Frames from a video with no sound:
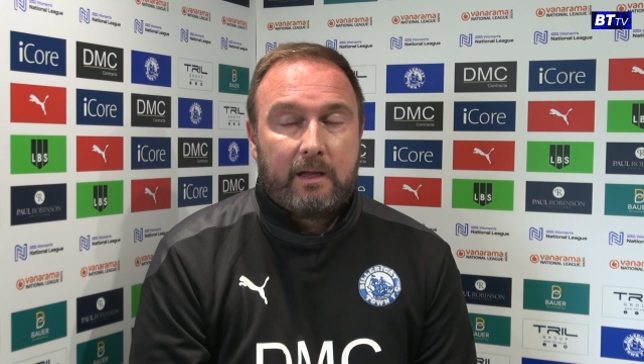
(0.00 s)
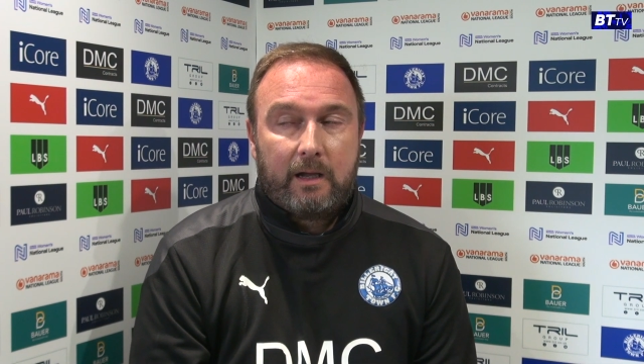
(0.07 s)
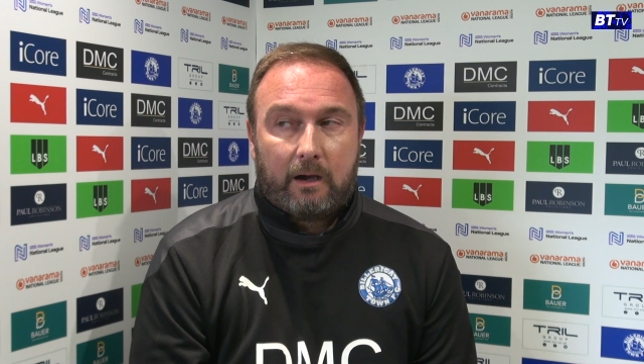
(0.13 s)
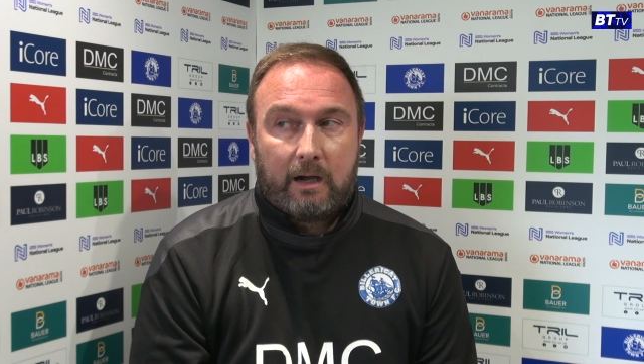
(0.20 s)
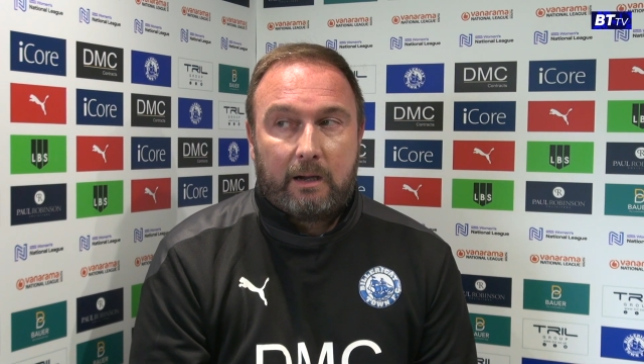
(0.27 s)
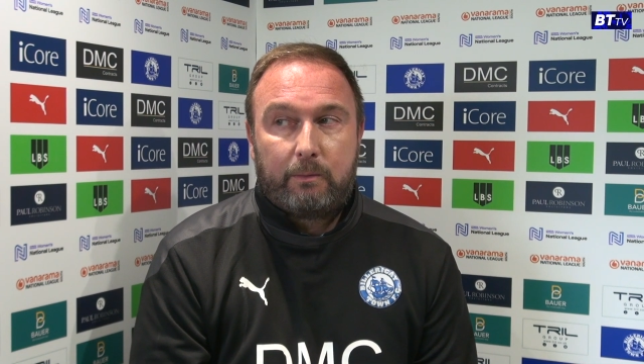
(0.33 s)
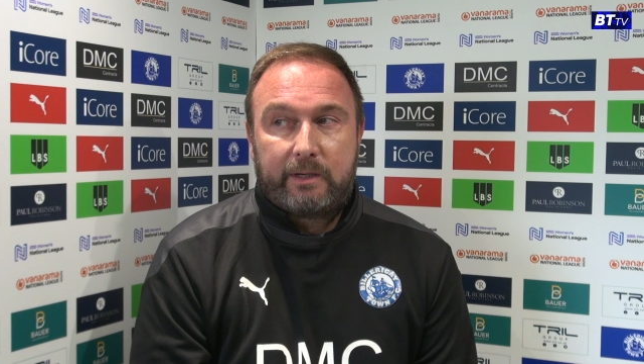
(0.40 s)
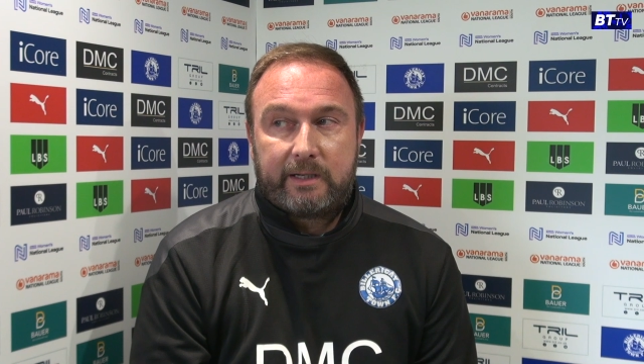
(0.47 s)

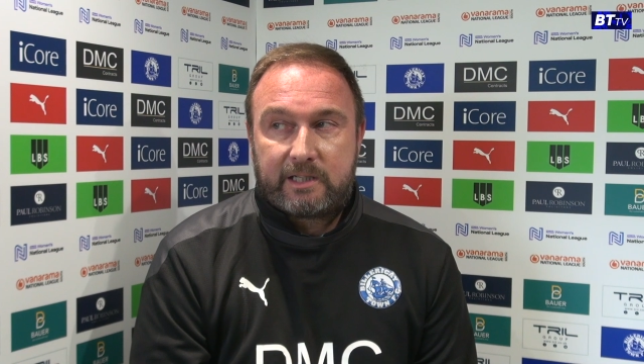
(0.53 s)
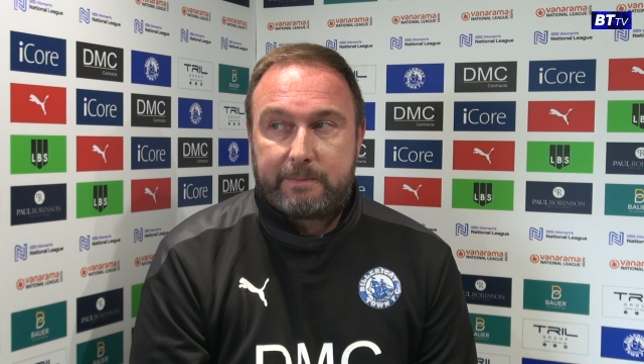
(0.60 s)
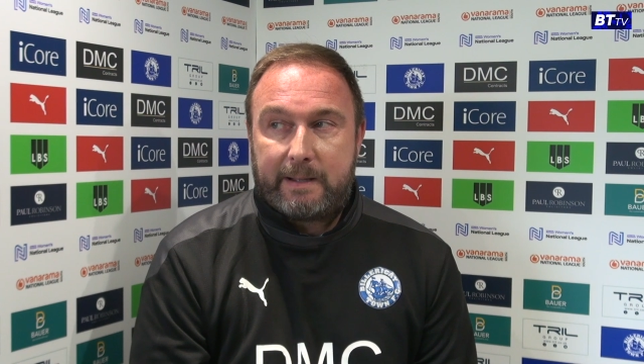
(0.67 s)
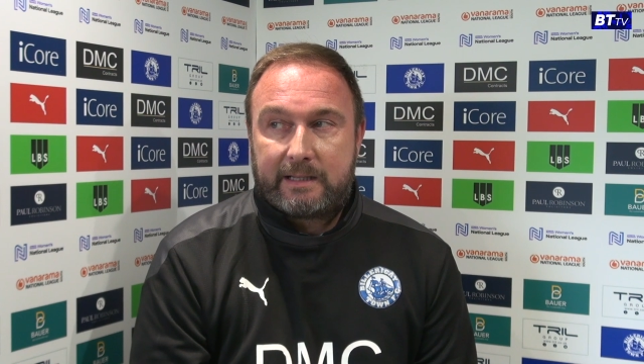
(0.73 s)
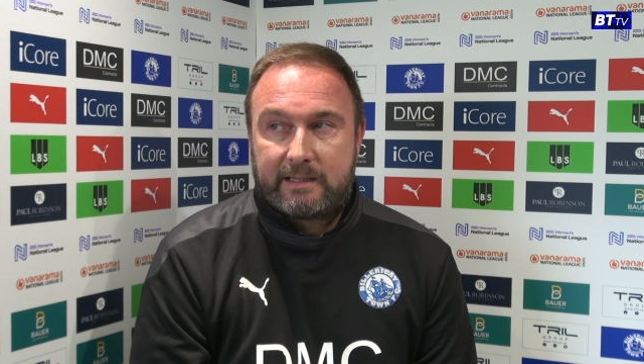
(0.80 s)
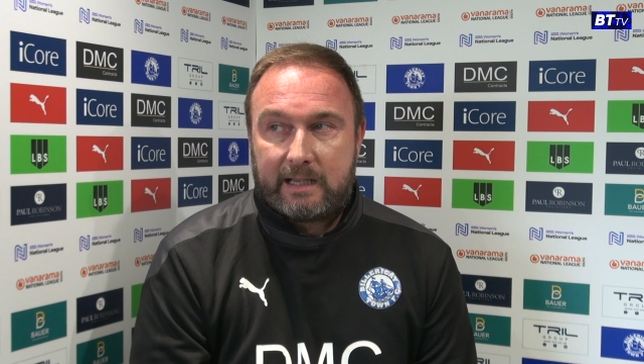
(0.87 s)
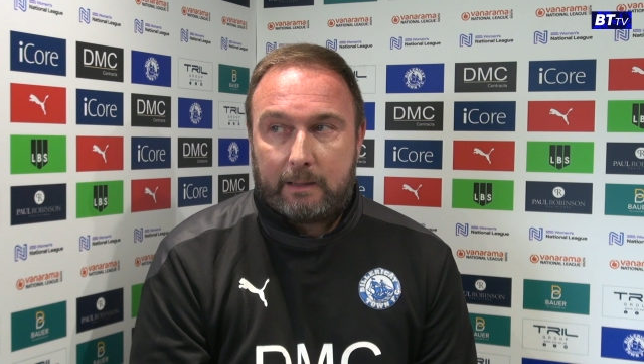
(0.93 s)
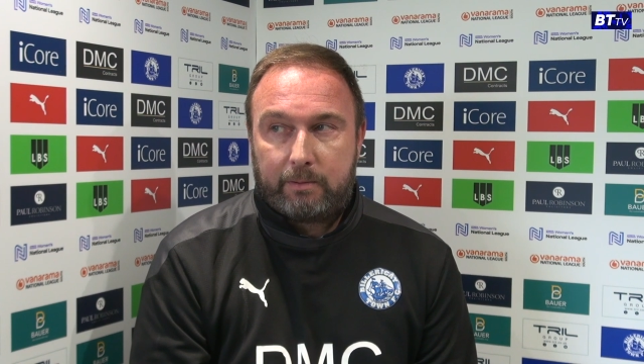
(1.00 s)
I would
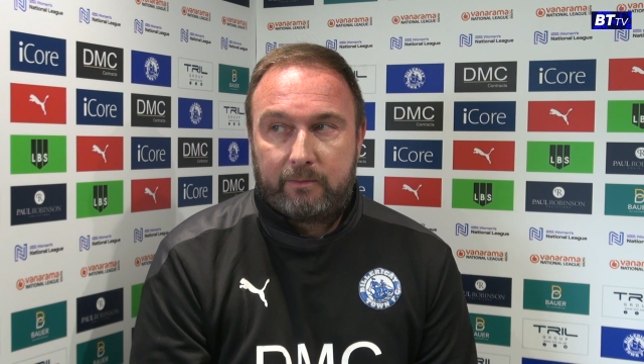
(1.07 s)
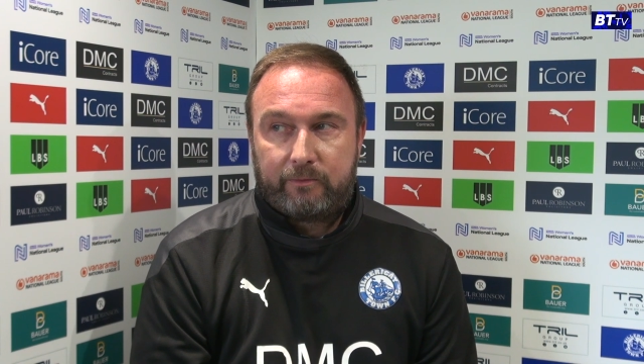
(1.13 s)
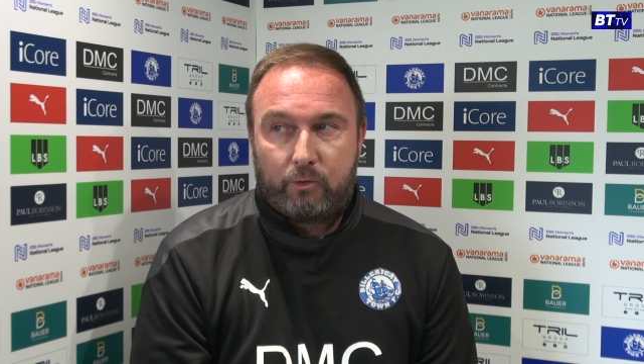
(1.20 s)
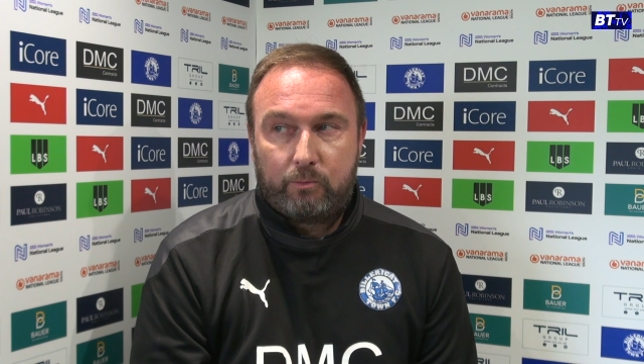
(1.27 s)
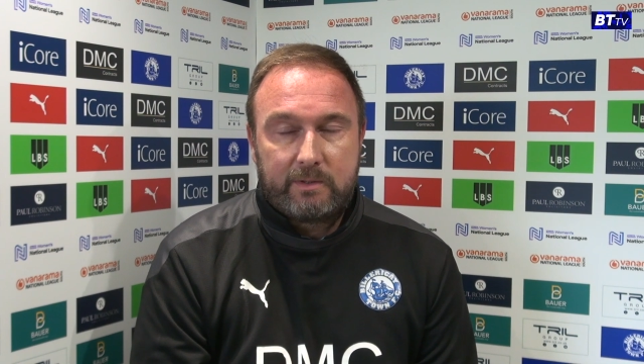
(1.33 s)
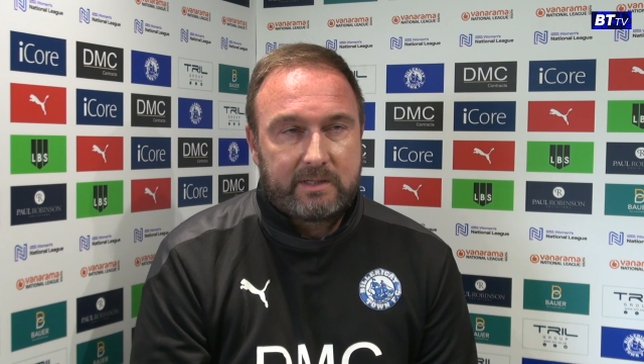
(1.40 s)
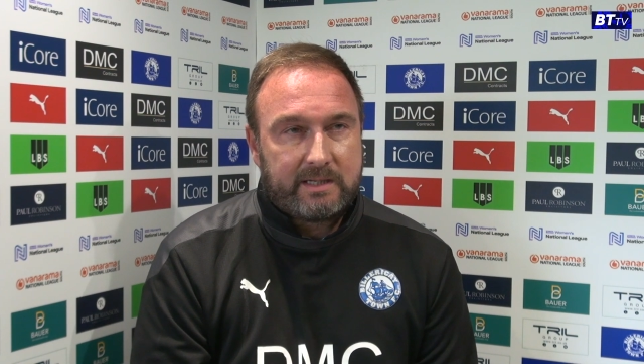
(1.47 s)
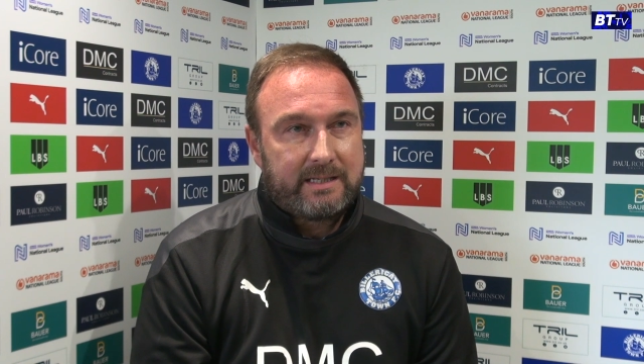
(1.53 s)
expect our
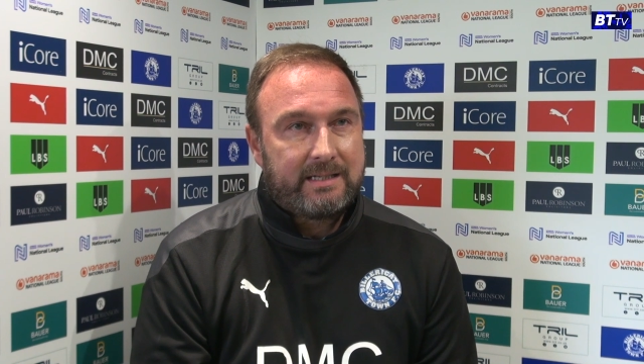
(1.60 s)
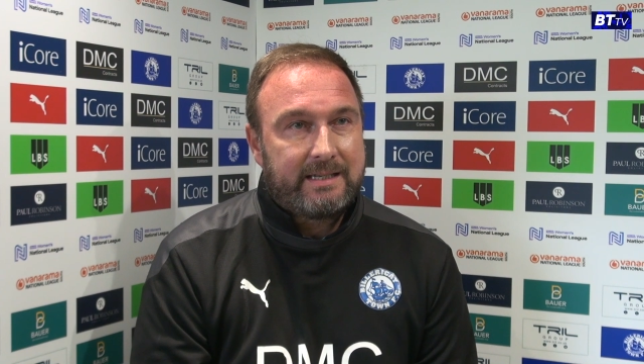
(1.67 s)
performances